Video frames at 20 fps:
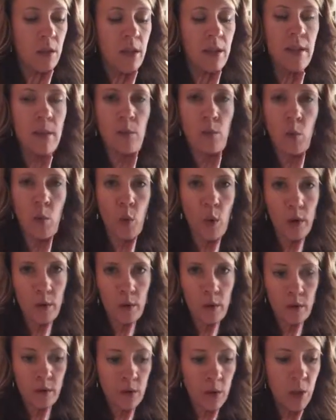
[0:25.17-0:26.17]
is
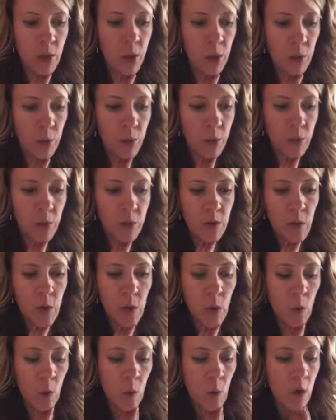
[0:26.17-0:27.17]
important too.
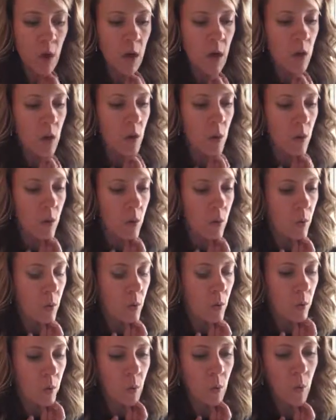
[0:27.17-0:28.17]
So
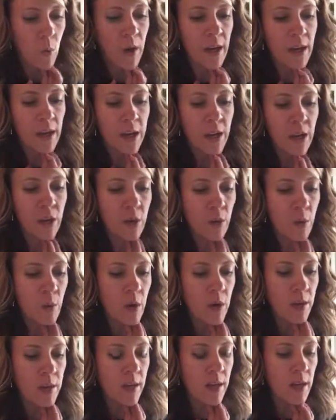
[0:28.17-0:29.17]
when you
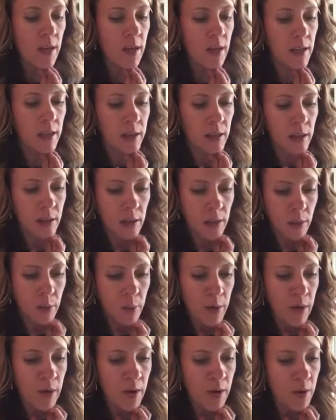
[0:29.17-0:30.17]
are talking
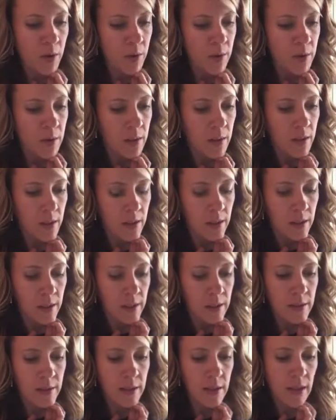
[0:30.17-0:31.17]
about
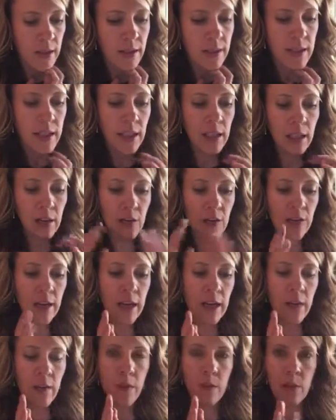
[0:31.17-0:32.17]
a singular
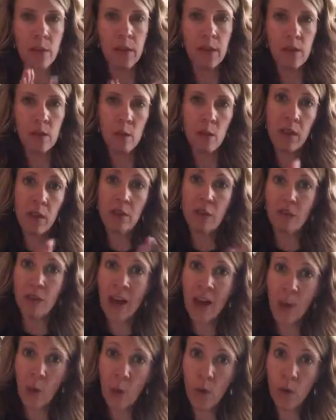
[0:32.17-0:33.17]
noun that begins with a
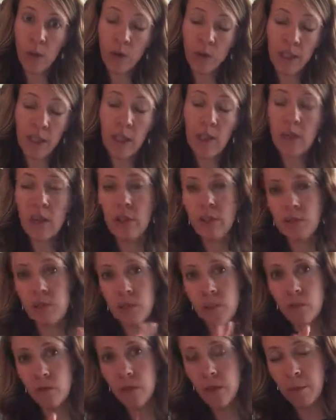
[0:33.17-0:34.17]
vowel, even if
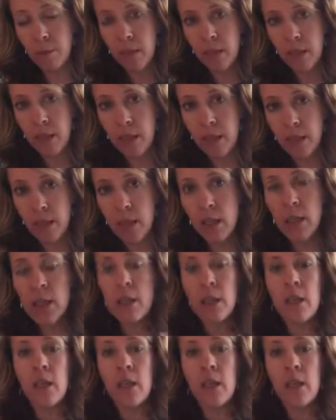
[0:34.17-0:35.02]
it's feminine,